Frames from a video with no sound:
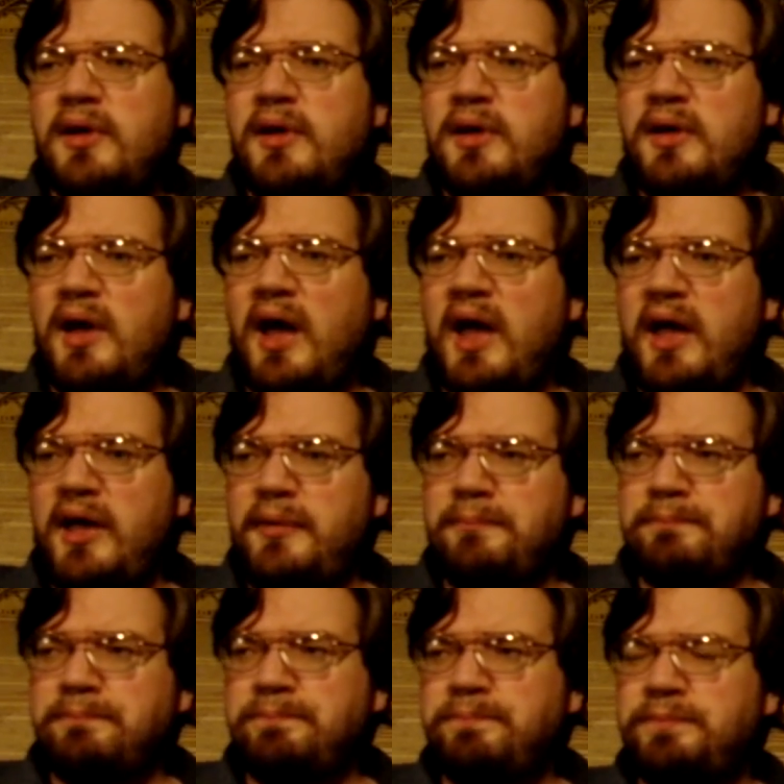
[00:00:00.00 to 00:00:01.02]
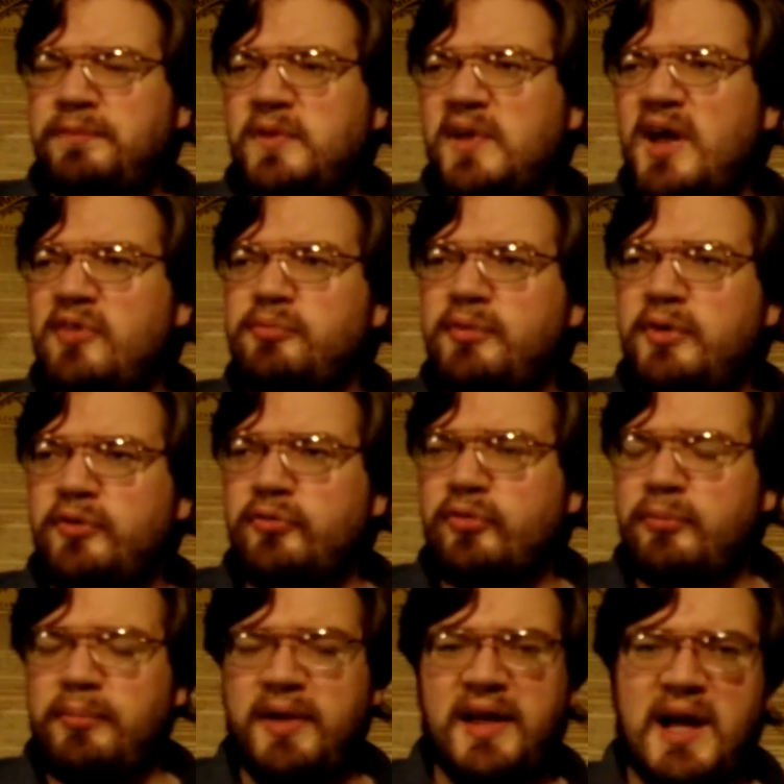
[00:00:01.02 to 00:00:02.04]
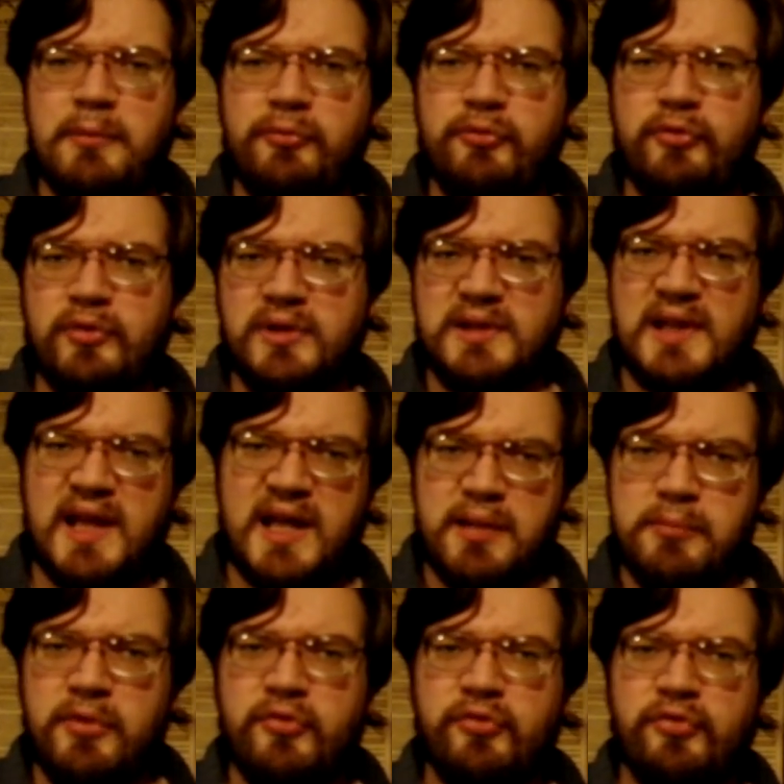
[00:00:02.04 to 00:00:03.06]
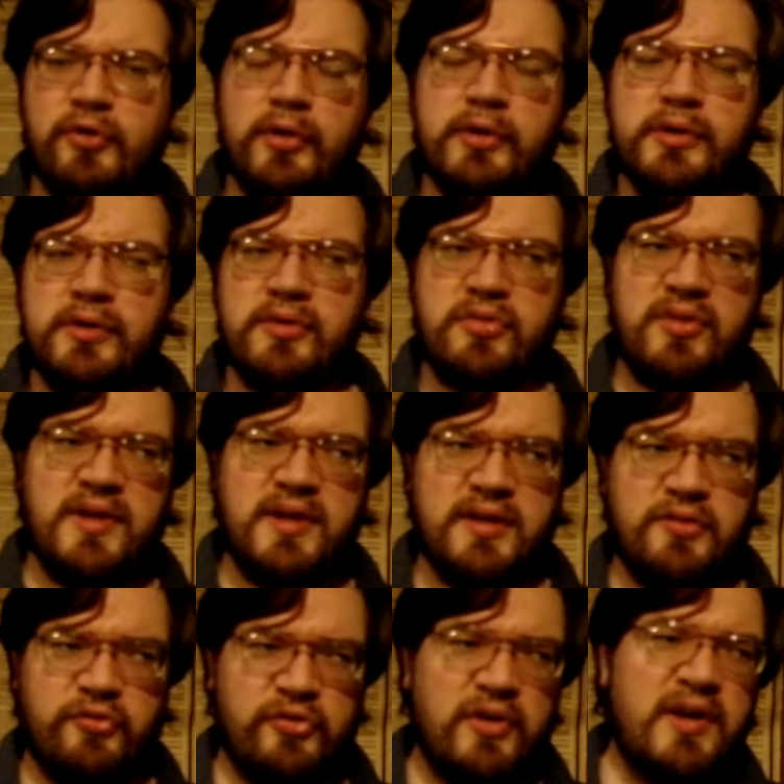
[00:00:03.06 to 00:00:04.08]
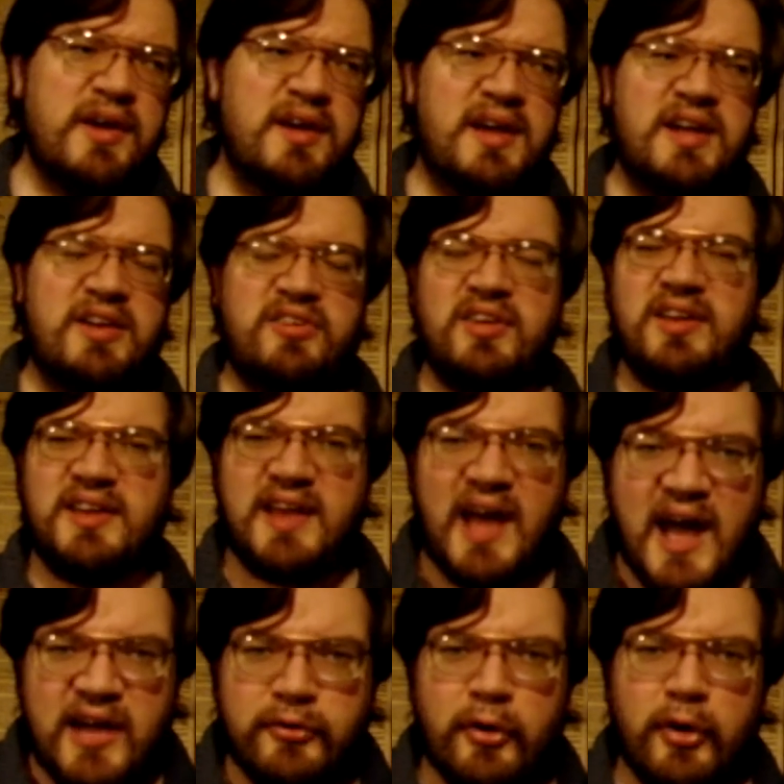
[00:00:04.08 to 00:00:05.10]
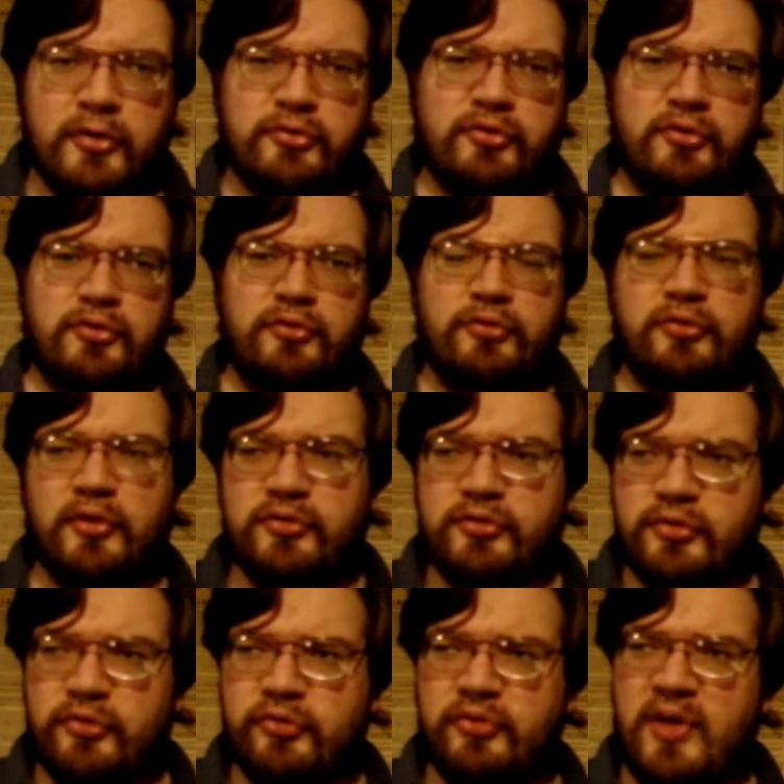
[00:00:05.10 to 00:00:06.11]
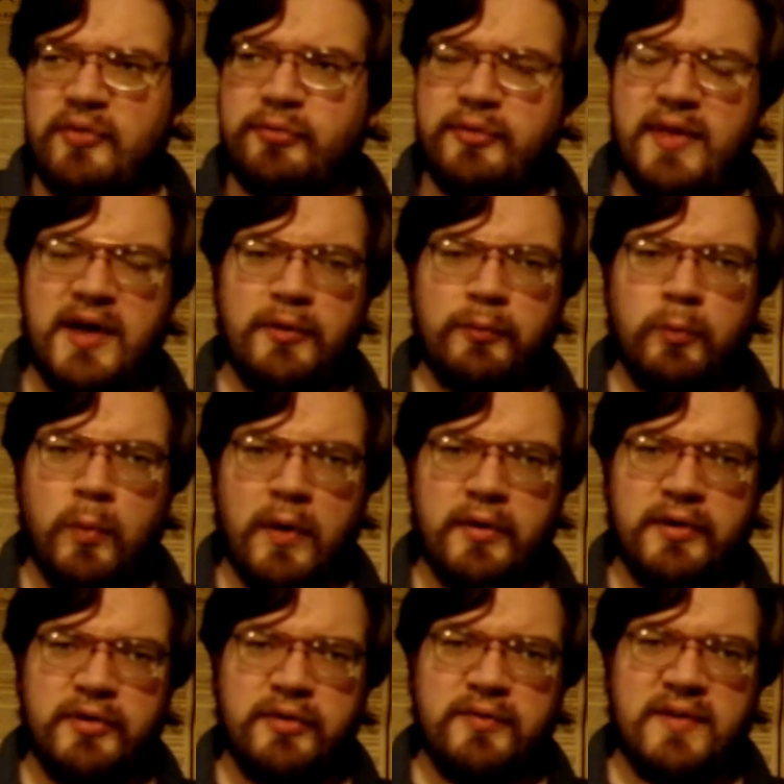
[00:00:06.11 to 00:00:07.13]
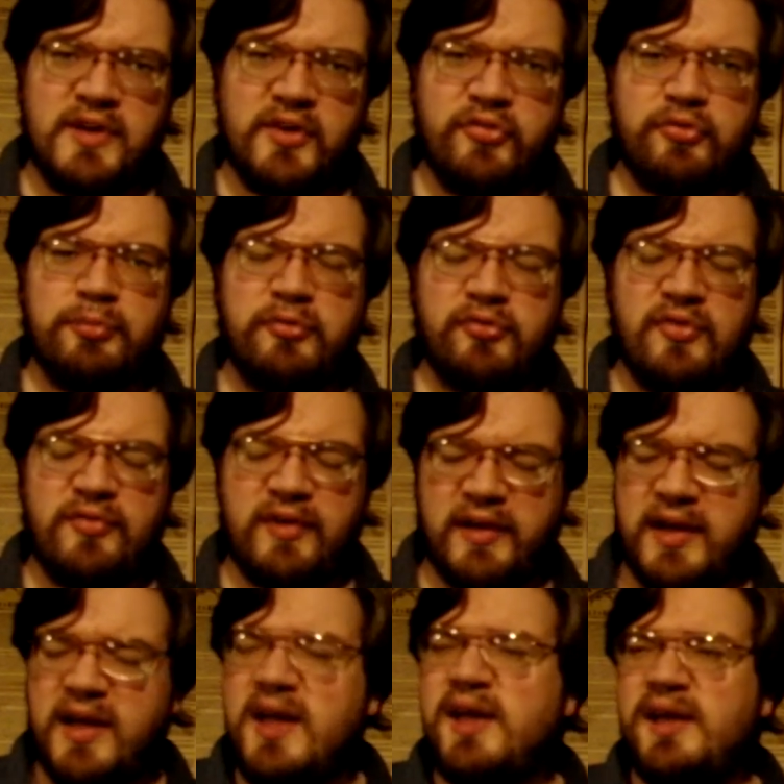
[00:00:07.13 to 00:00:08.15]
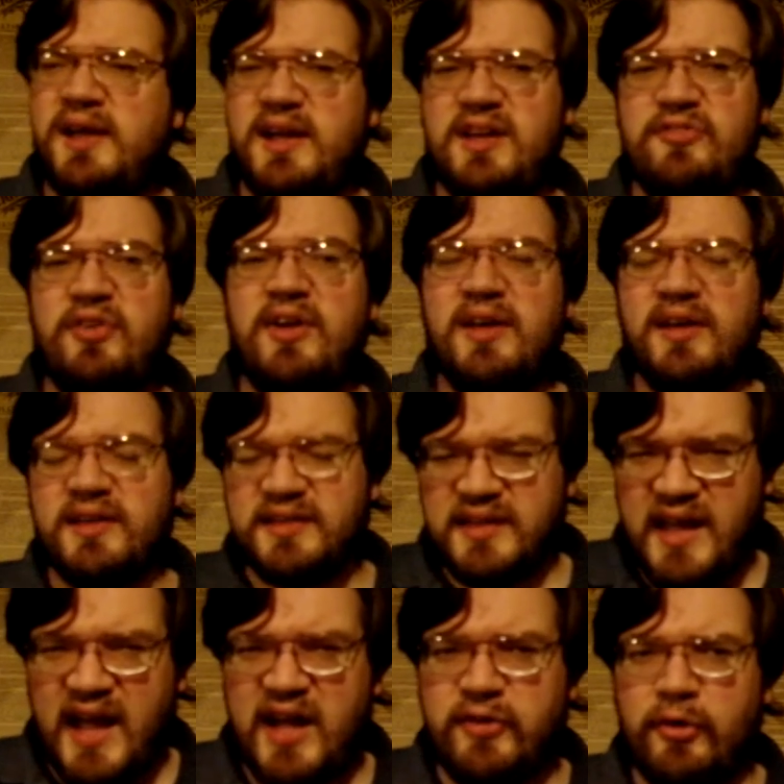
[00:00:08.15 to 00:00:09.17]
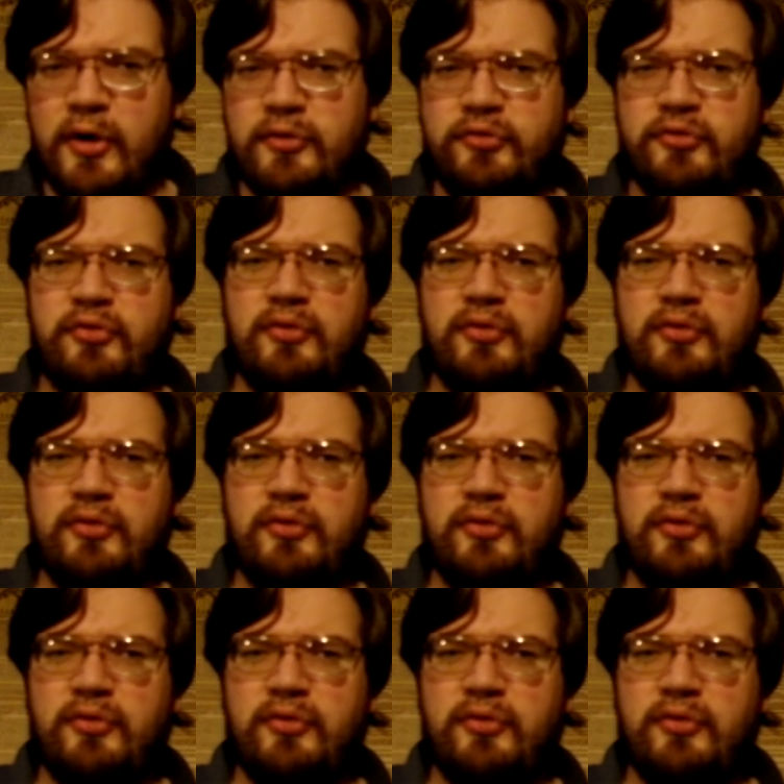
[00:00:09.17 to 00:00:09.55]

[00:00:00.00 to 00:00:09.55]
the government from being able to claim certain things. It cannot search your stuff without a warrant that is specific. It cannot